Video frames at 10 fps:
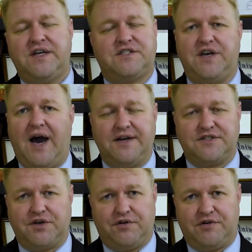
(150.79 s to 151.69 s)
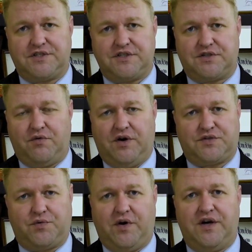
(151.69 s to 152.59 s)
It's not as onerous as it
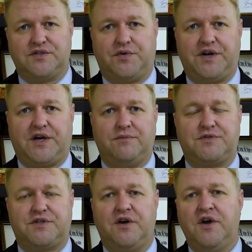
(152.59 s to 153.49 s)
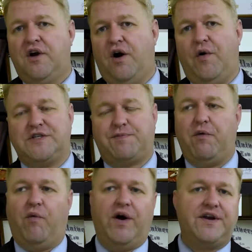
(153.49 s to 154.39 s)
once was when it comes to, oh, I
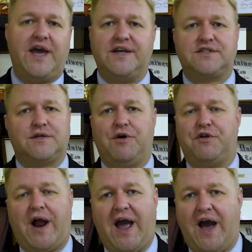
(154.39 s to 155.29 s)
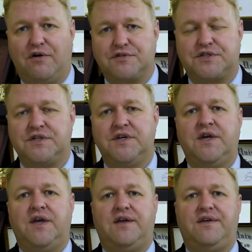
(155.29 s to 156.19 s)
spent one day in some other house.
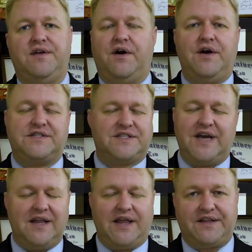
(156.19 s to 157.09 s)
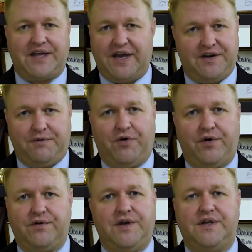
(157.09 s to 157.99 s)
You know, it's not like that
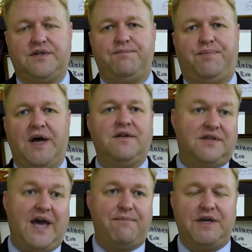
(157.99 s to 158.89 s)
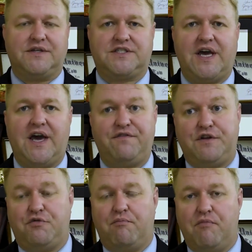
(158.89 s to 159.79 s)
anymore. It, but that being said, if
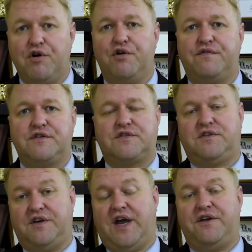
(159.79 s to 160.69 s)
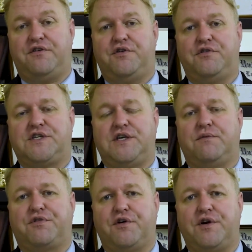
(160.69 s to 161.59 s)
you do move, you, you got to do a new T
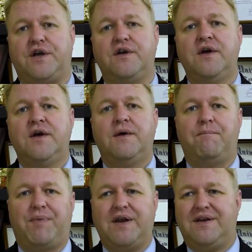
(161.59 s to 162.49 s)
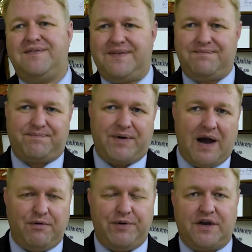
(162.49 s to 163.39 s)
M thirty. But
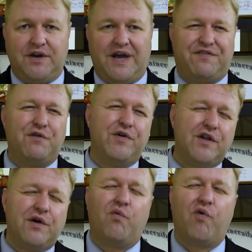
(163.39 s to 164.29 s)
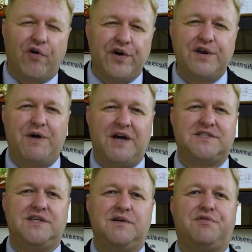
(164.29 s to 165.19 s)
probably, good, if you're really worried
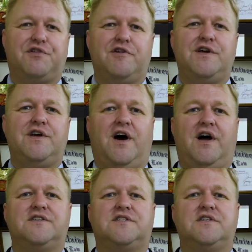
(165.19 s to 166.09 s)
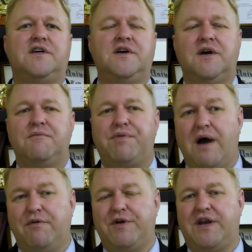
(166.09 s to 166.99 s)
about T M thirty, honestly,
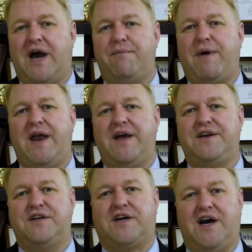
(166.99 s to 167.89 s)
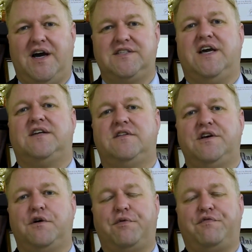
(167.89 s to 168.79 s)
probably not a bad idea to contact a
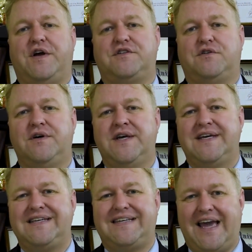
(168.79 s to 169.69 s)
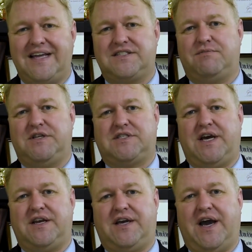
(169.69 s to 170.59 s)
legal professional, gain some
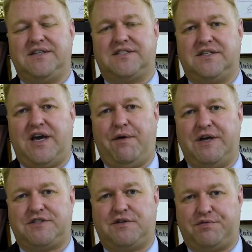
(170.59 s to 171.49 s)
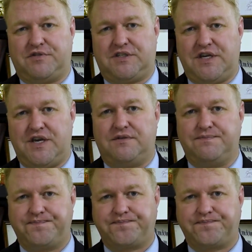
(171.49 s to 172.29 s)
insight and guidance into how best to proceed.